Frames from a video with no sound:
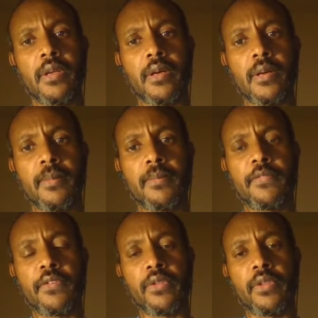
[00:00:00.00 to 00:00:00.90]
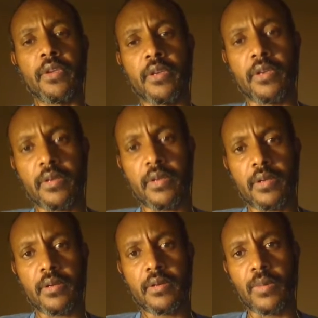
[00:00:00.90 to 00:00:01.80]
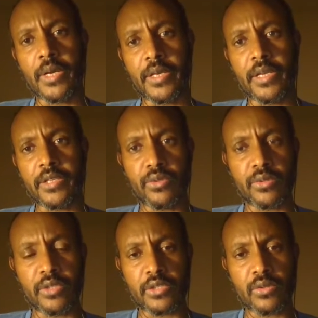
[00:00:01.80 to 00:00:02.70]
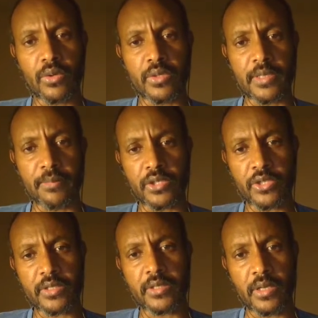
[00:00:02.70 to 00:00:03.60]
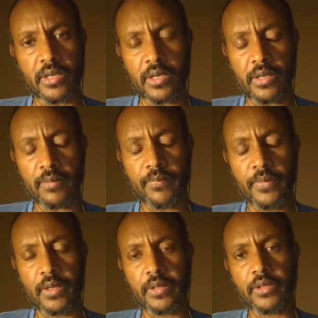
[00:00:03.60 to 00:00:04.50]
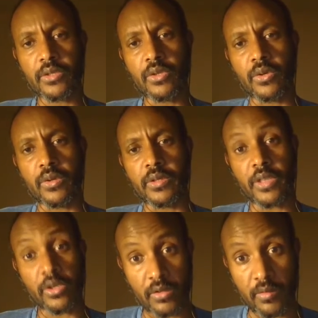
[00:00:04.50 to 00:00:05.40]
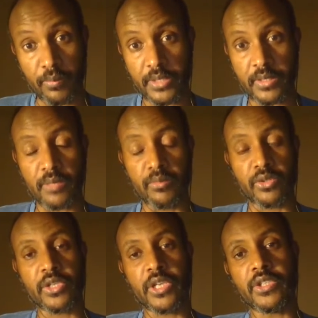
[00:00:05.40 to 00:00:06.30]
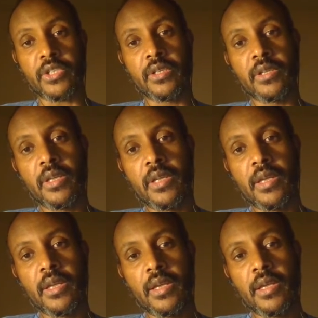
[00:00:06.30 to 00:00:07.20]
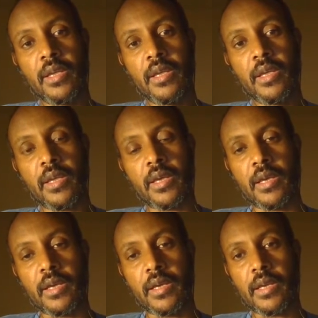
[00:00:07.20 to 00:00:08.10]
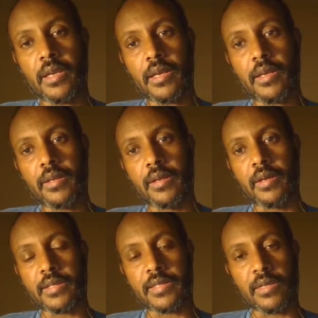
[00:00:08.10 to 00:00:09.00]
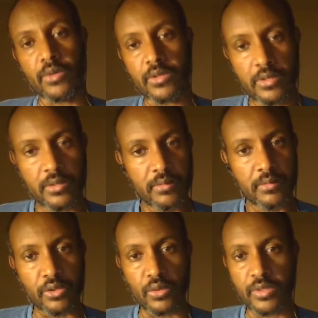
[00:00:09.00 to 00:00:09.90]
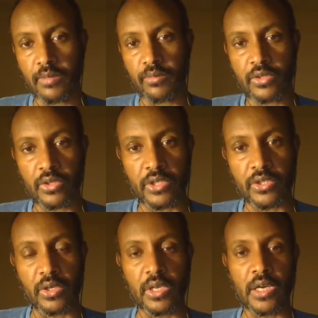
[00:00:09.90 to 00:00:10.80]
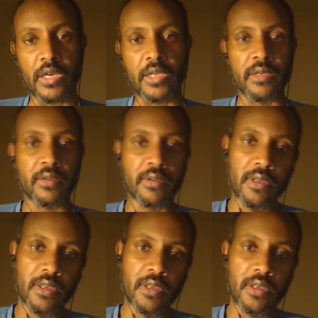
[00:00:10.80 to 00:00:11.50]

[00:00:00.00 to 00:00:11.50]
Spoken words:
Why did I choose this course? I'm interested in a doctor of business administration. And, you know, as I was doing some research online,